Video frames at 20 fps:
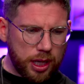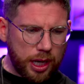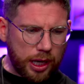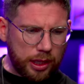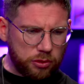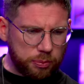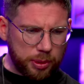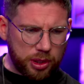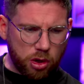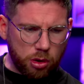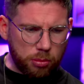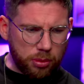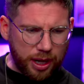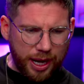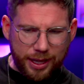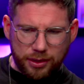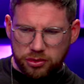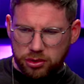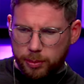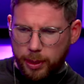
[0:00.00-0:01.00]
It's become
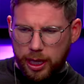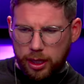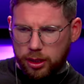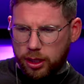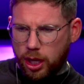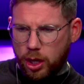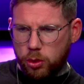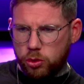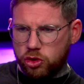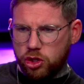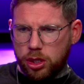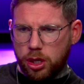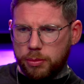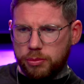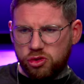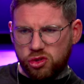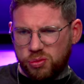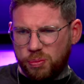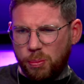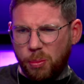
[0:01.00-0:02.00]
less about coaching
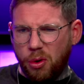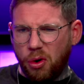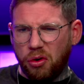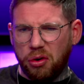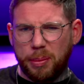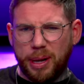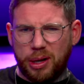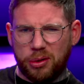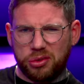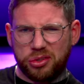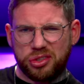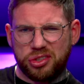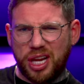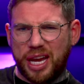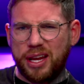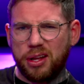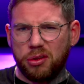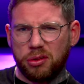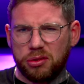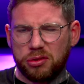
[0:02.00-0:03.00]
and just more about
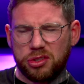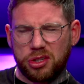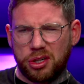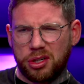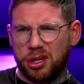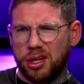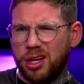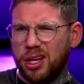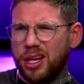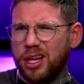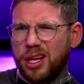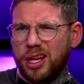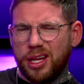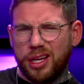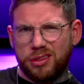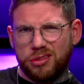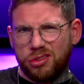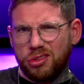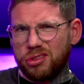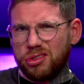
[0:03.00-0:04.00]
sales, and
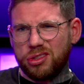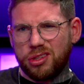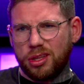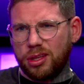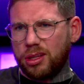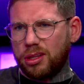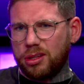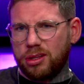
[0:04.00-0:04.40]
it's just